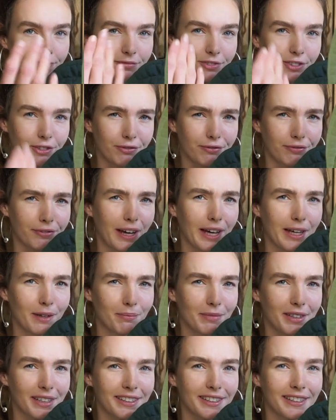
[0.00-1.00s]
the vibe
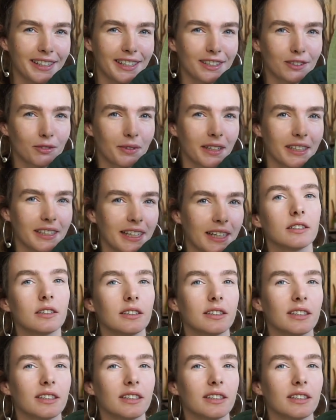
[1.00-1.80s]
that it has right now.